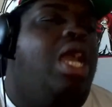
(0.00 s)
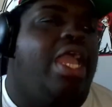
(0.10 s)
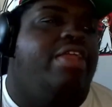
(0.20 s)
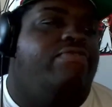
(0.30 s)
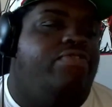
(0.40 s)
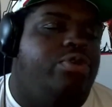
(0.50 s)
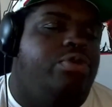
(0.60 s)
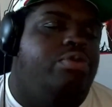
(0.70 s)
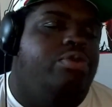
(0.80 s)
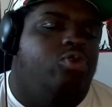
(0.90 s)
and
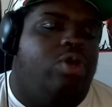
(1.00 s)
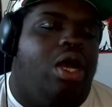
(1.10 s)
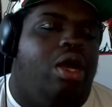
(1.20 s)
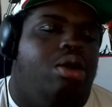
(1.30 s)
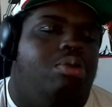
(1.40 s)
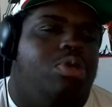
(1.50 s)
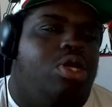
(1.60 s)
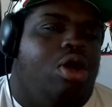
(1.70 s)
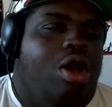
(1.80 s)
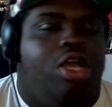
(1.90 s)
Fu,
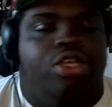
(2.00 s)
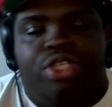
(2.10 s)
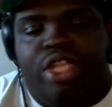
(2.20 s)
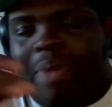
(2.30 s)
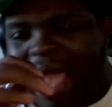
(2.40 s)
all using their